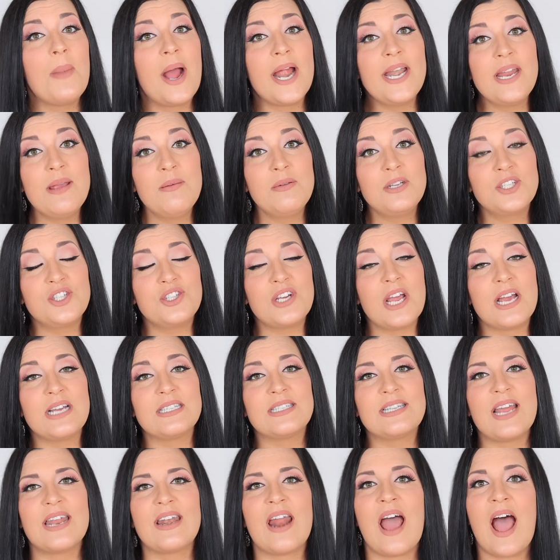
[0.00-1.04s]
my name is
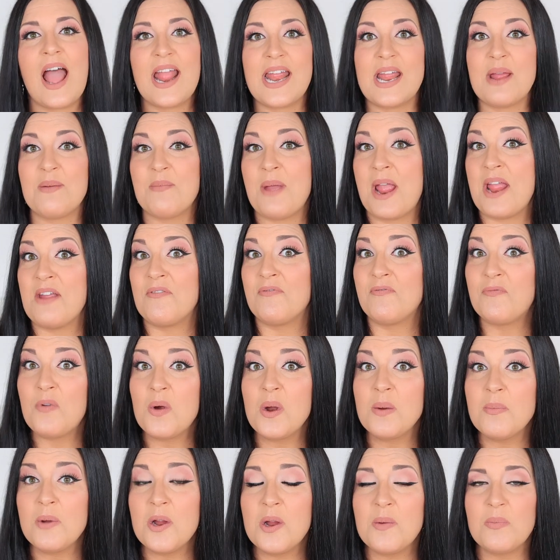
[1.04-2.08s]
Jess and I am a
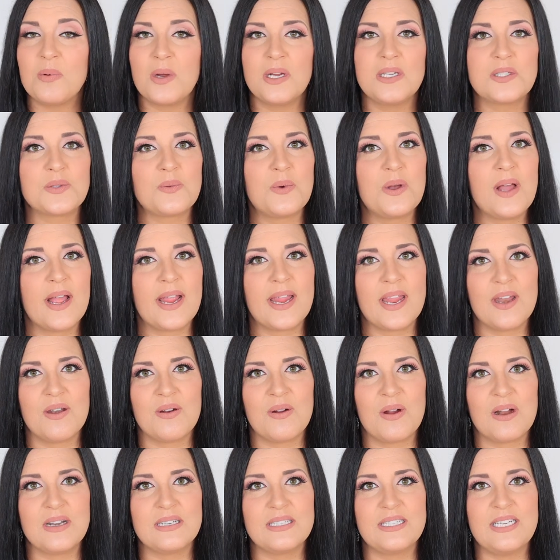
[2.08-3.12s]
former preschool and
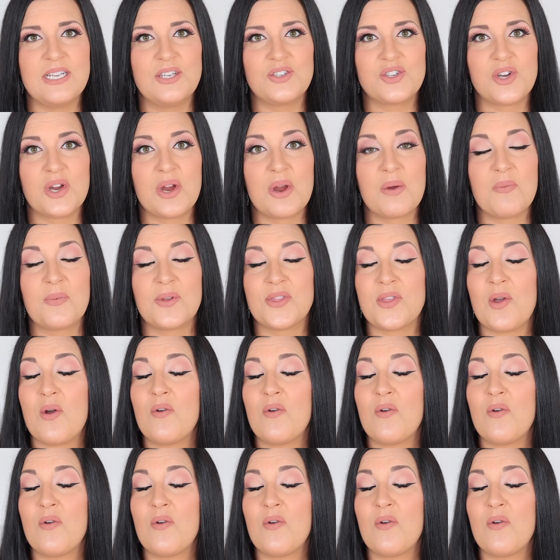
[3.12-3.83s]
kindergarten teacher with